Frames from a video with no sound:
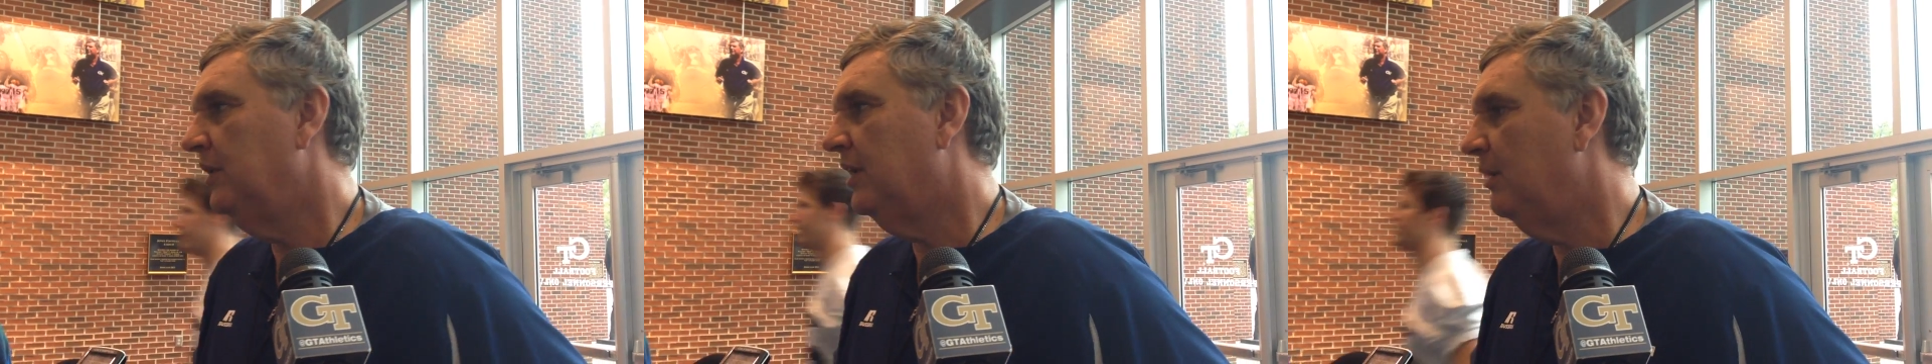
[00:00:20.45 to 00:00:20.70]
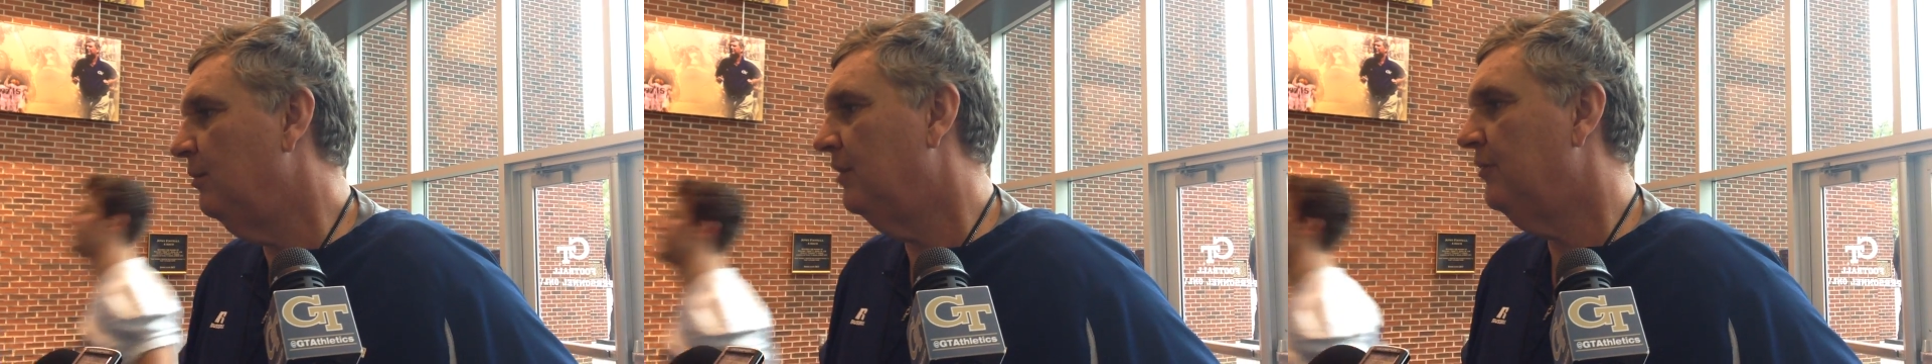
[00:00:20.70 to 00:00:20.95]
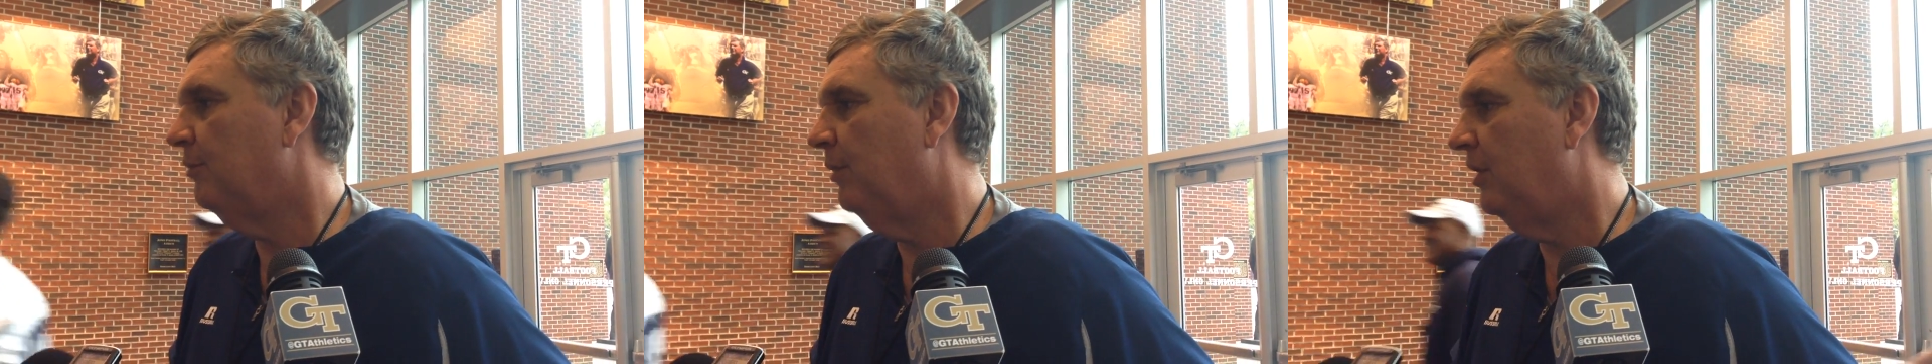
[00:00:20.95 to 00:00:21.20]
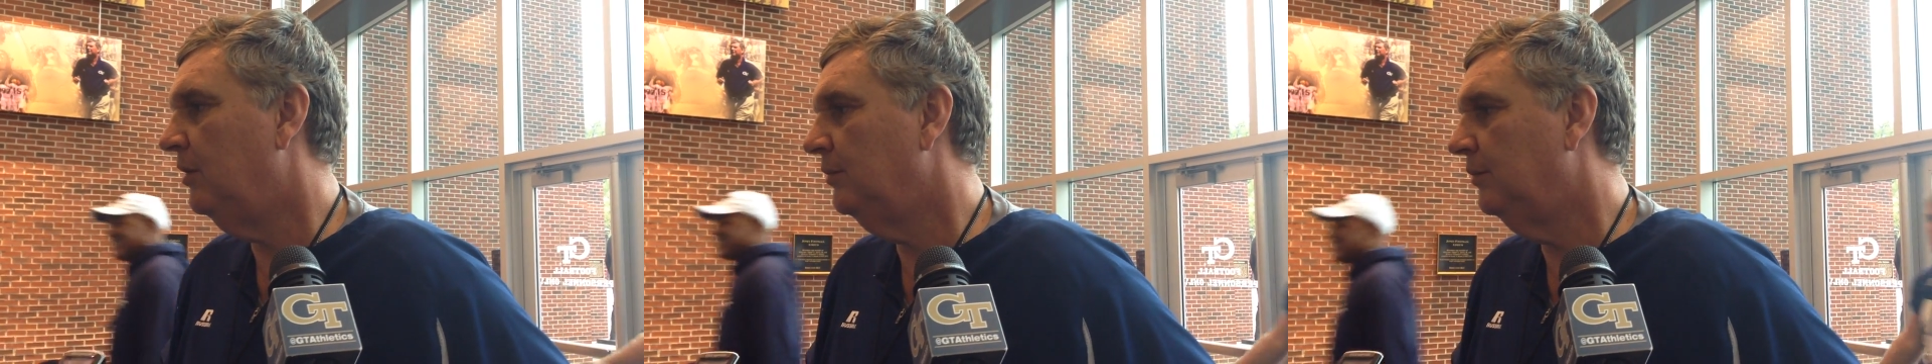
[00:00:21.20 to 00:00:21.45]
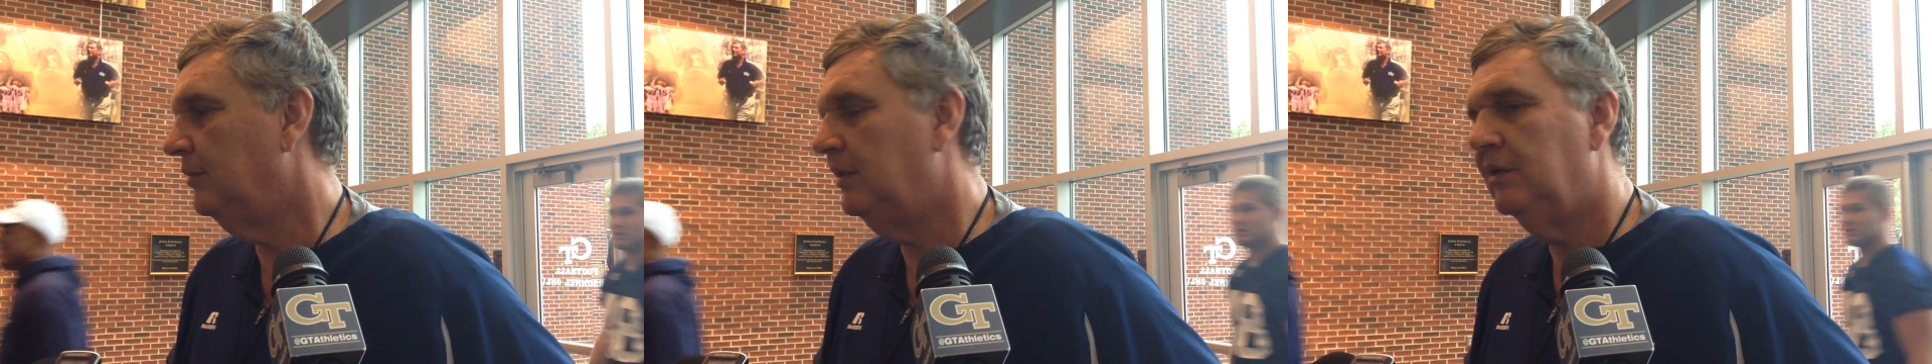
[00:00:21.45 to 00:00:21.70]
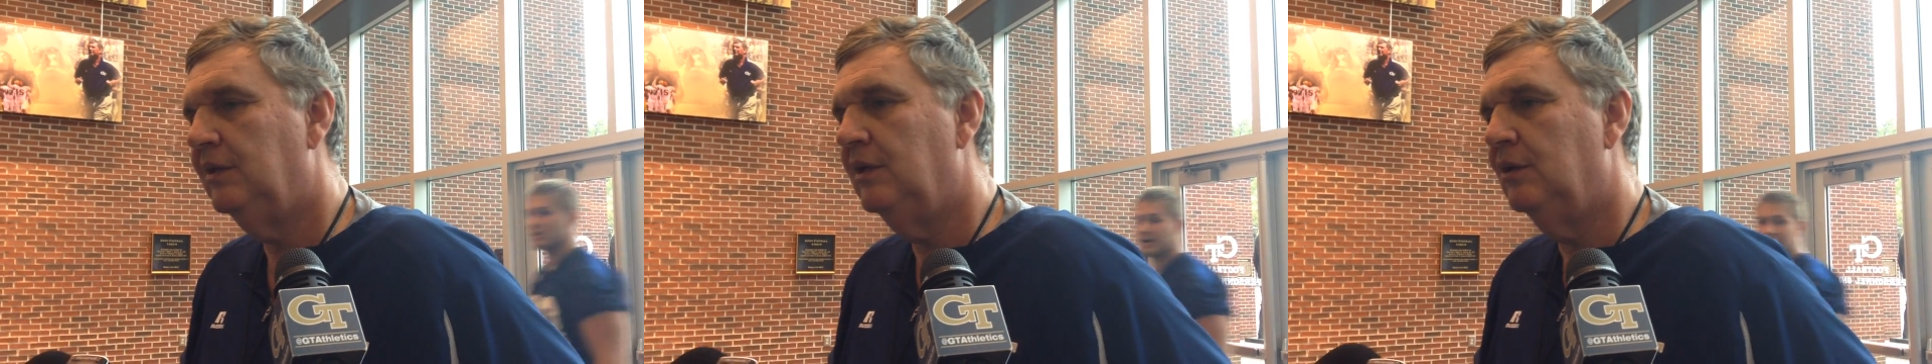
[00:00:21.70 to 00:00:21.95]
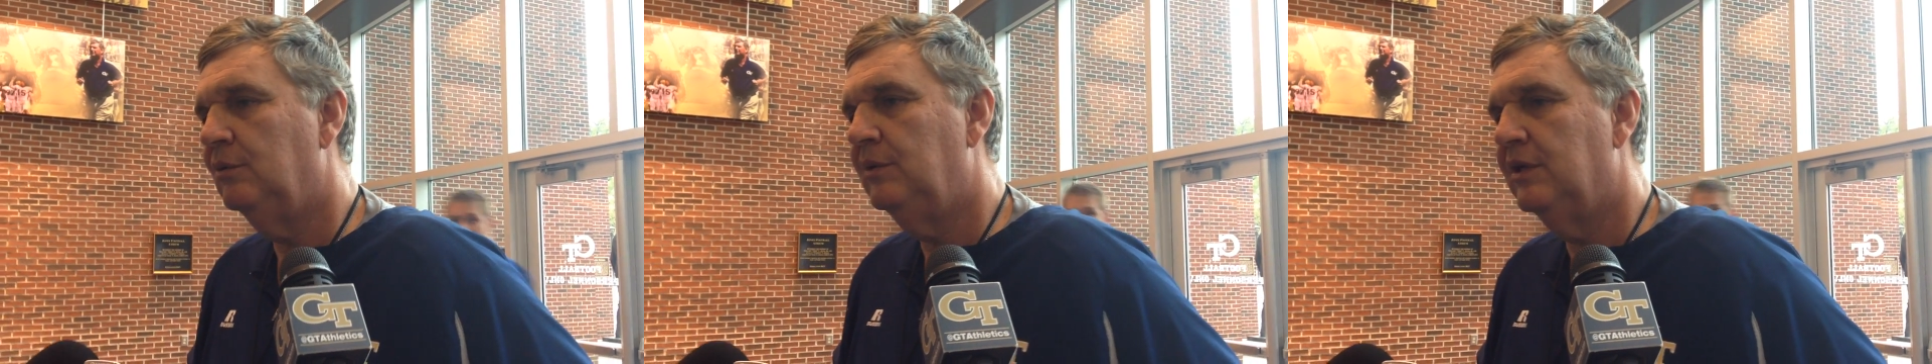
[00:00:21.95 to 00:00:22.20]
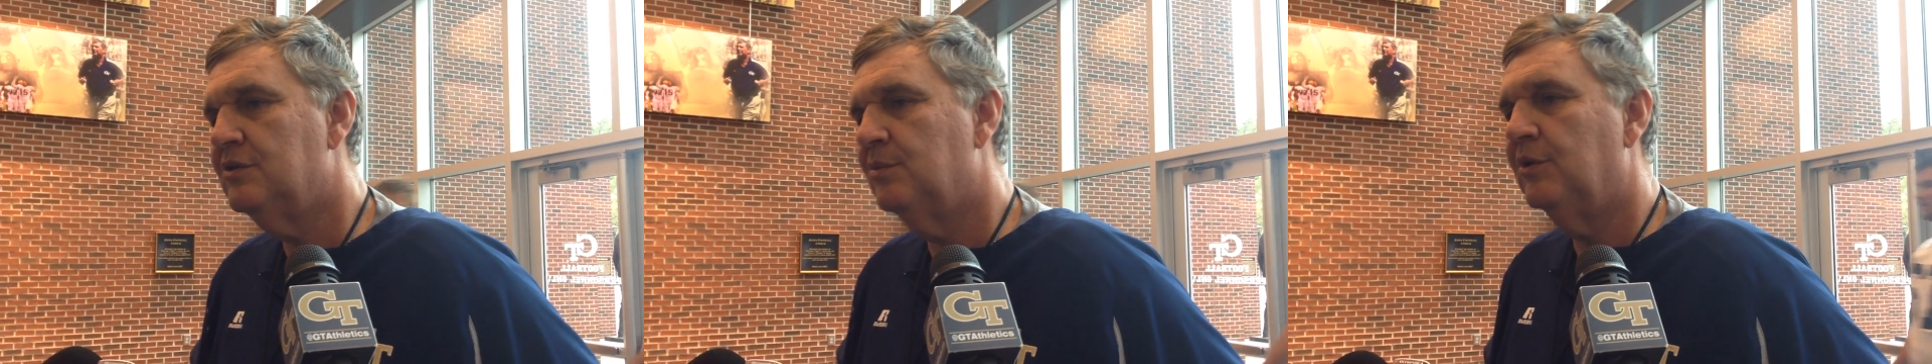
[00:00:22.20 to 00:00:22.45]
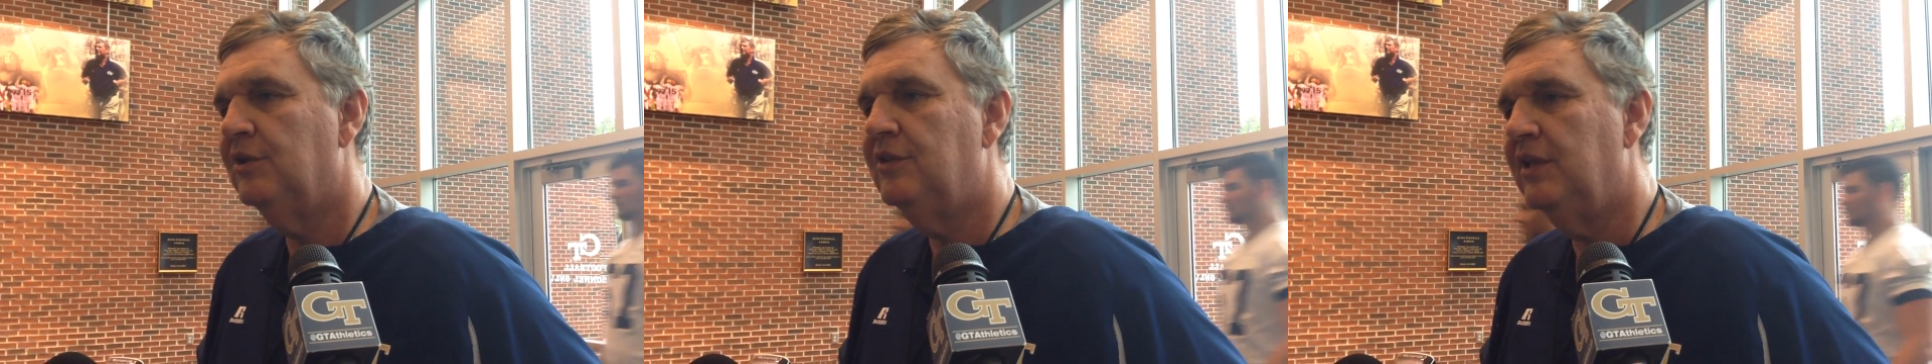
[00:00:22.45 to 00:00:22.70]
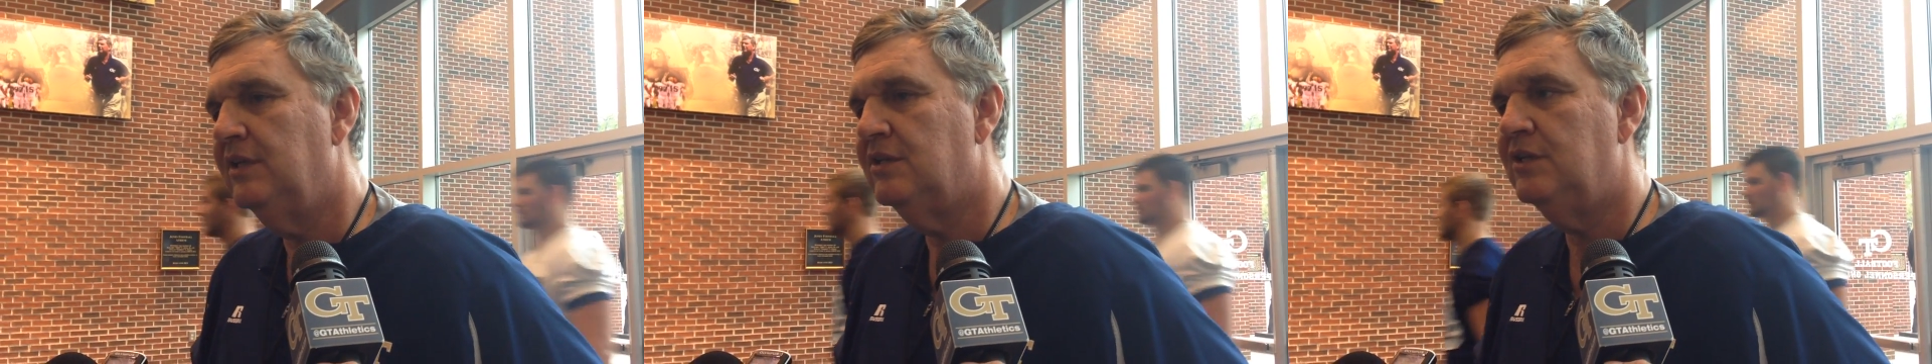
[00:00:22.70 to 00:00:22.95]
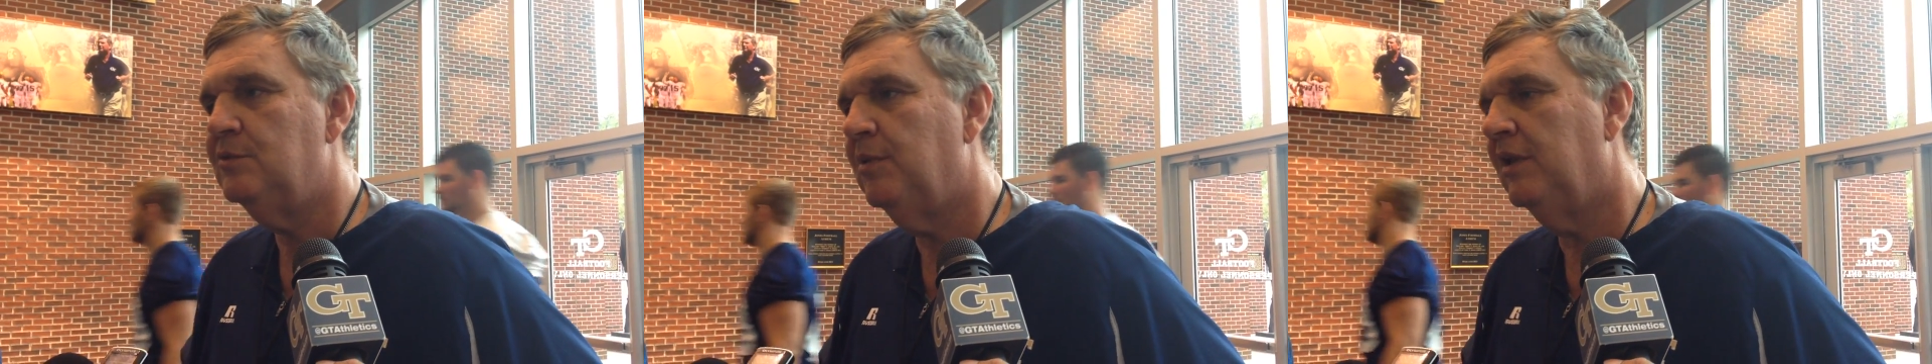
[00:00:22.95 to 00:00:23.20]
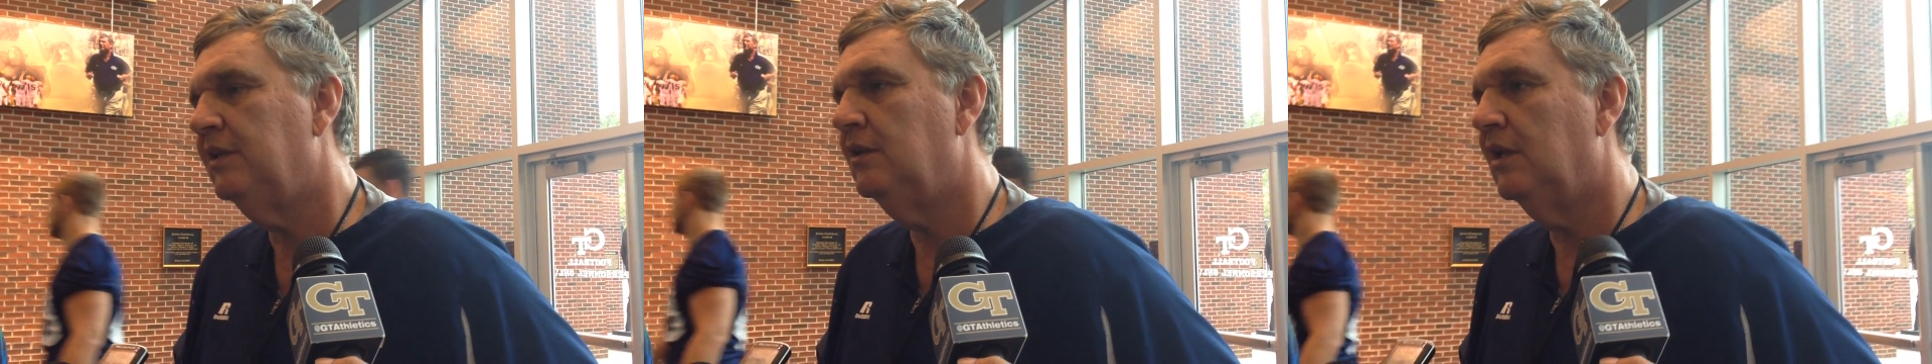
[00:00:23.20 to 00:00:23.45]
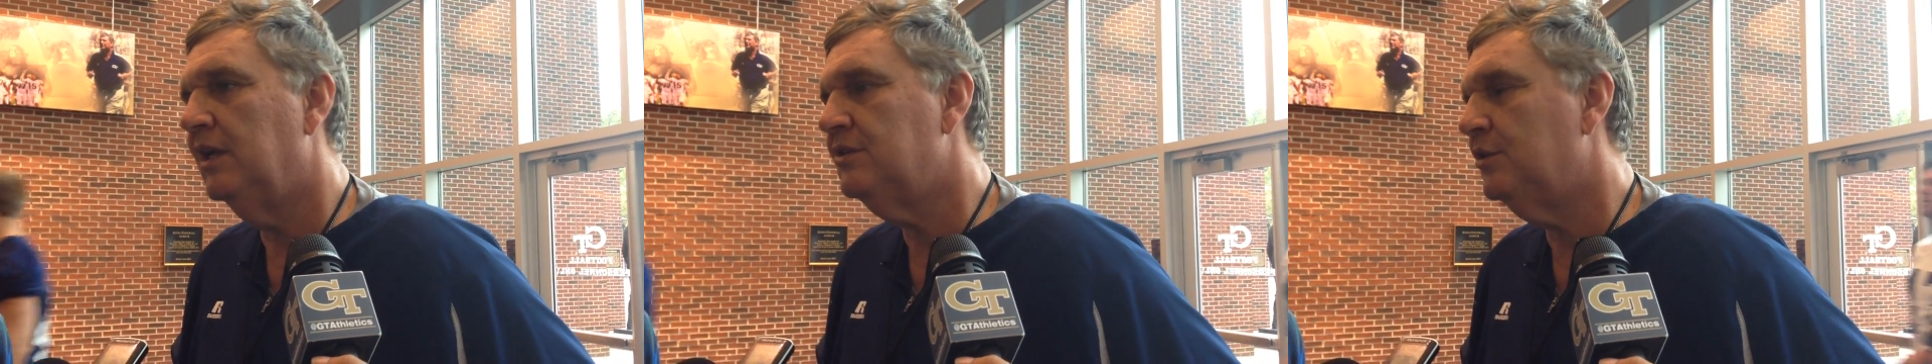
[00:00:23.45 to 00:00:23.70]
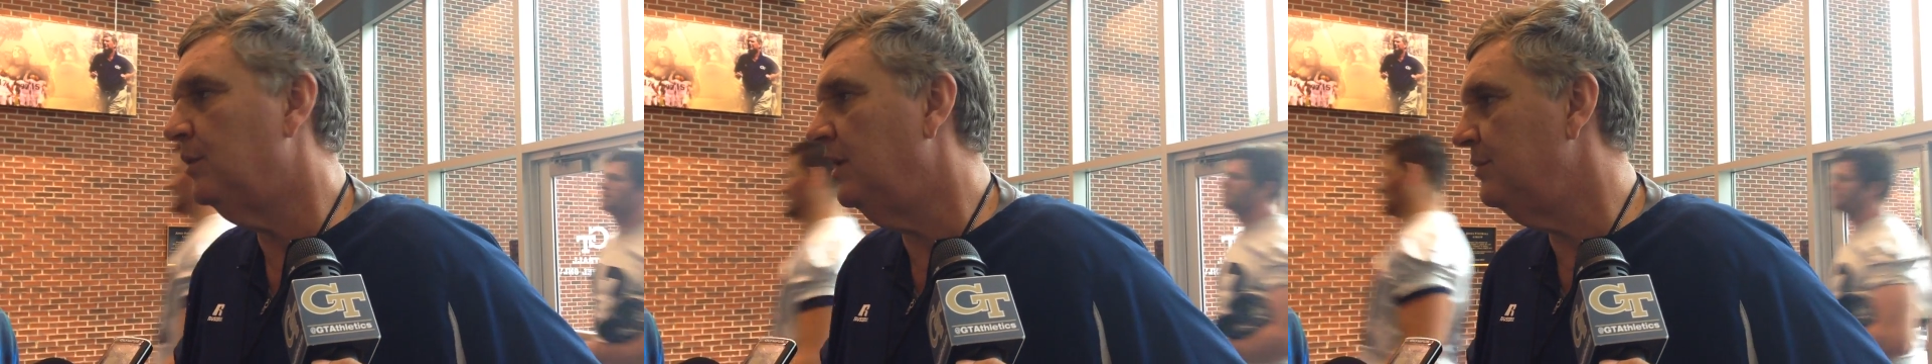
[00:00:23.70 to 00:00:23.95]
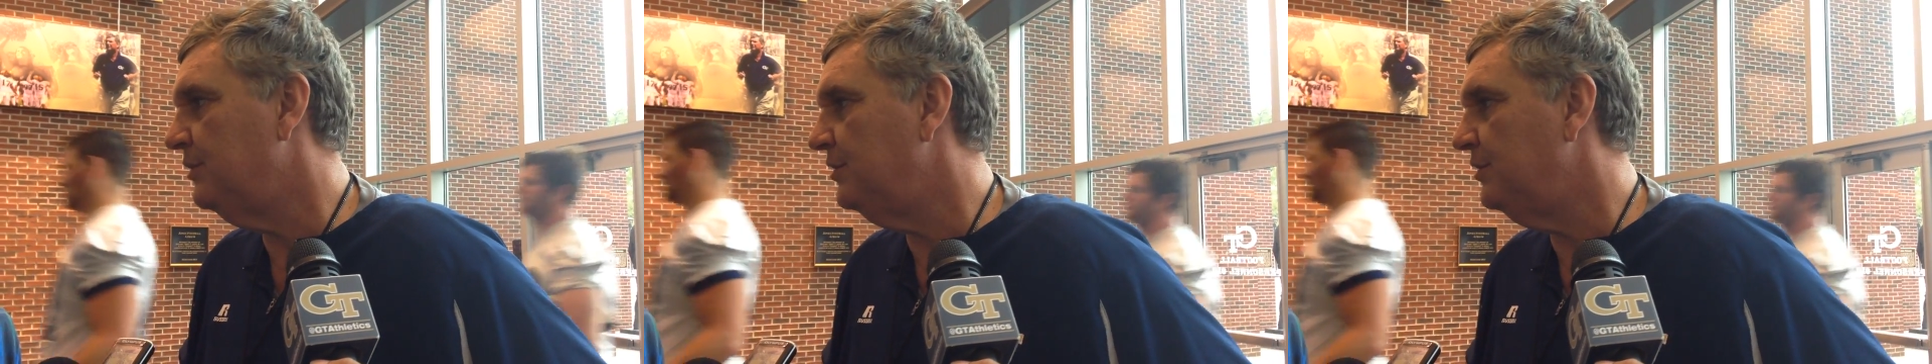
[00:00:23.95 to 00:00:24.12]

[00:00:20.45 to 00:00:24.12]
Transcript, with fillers: He came off the ball and did, you know did some good things. He's played the last two games.